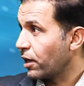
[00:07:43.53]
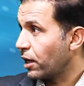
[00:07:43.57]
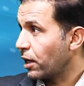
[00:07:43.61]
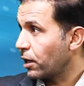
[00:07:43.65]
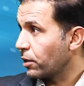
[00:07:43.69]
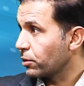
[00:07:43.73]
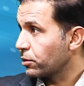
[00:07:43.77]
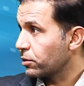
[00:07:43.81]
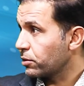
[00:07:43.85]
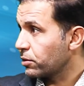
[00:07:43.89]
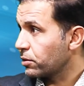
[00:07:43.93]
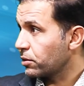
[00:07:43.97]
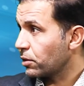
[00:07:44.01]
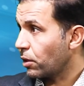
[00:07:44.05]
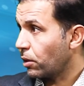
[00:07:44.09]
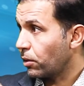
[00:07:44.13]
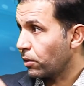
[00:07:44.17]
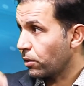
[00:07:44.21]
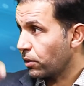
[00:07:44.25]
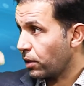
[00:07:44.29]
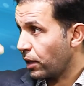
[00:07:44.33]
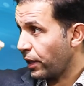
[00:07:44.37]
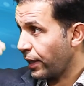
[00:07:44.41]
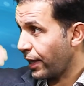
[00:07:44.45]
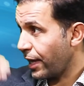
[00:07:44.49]
house
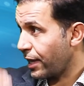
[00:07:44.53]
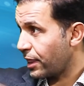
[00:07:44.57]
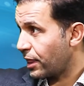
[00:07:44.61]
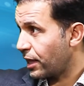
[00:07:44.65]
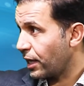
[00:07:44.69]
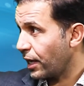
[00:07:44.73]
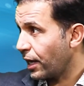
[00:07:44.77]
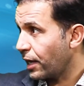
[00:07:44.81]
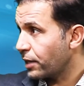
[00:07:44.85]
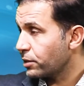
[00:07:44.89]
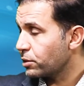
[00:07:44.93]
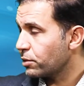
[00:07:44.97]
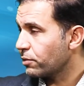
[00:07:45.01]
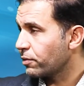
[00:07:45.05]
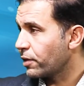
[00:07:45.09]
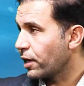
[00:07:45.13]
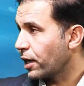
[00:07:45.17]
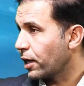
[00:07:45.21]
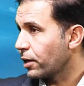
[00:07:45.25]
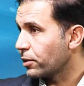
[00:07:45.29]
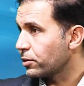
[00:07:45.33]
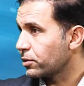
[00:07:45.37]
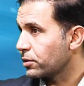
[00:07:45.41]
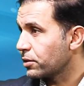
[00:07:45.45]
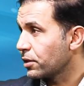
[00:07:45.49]
or at the edge of the
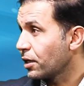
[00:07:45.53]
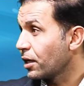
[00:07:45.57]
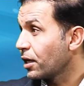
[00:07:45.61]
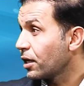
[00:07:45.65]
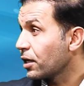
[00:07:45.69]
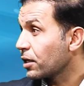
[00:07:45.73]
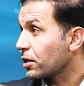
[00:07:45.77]
house,